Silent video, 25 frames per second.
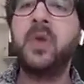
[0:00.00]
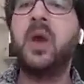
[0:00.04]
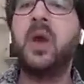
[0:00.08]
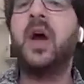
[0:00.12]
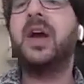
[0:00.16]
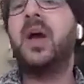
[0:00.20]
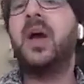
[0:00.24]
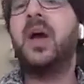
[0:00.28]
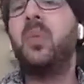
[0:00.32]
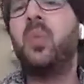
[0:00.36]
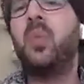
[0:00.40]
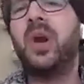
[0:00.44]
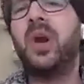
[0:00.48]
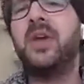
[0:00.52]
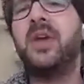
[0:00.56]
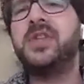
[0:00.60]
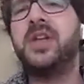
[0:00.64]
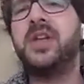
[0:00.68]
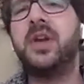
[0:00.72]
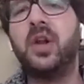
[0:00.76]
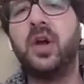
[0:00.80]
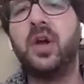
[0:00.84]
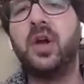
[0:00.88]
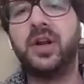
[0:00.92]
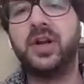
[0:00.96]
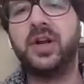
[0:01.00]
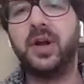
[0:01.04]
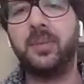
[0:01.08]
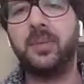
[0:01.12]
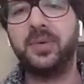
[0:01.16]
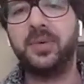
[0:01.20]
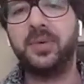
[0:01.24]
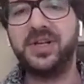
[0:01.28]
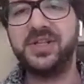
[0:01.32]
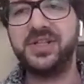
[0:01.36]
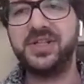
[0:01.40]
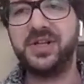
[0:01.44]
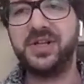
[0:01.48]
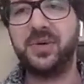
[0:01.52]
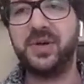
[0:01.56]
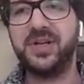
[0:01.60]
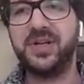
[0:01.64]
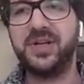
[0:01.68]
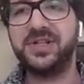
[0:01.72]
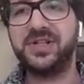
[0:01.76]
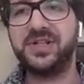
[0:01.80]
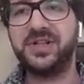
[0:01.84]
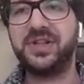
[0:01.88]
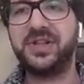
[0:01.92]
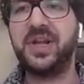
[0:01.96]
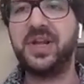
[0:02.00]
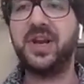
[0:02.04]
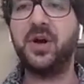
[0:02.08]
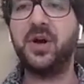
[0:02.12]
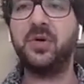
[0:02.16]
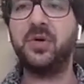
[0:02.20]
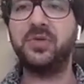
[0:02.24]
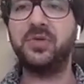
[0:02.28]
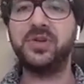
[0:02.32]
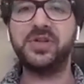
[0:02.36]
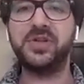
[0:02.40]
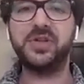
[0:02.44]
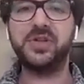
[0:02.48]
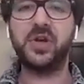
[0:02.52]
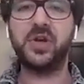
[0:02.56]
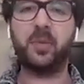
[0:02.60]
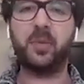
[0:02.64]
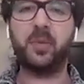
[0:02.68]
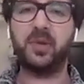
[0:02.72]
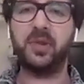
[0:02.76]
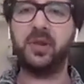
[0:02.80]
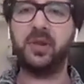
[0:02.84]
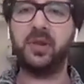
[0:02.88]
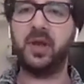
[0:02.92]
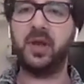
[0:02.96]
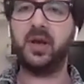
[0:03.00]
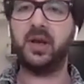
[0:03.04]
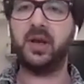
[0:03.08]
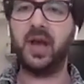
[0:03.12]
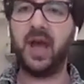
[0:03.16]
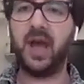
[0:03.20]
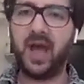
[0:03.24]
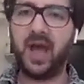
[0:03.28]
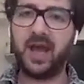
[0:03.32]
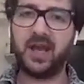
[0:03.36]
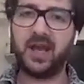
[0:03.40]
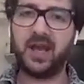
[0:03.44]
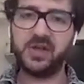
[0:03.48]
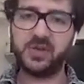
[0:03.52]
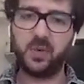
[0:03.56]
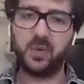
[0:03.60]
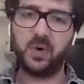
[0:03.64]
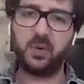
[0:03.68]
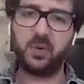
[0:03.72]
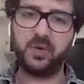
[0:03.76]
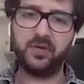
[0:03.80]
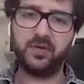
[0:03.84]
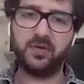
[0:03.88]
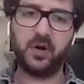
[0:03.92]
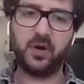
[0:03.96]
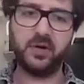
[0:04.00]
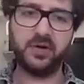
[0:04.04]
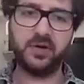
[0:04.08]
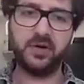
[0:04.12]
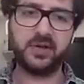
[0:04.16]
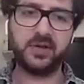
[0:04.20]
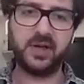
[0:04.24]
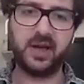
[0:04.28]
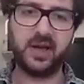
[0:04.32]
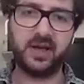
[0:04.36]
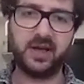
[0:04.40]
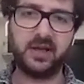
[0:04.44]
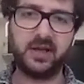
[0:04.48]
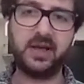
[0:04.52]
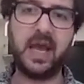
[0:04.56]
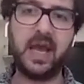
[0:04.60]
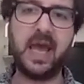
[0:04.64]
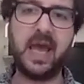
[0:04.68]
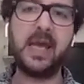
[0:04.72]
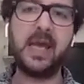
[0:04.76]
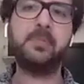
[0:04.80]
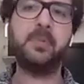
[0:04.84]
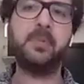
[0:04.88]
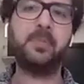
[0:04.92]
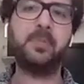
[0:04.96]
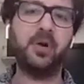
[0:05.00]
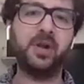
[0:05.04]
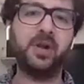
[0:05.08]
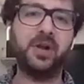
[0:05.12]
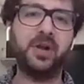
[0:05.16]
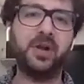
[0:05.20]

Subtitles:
Again, what I've seen a lot of companies do is they don't stop and think, hey, is what we've got today capable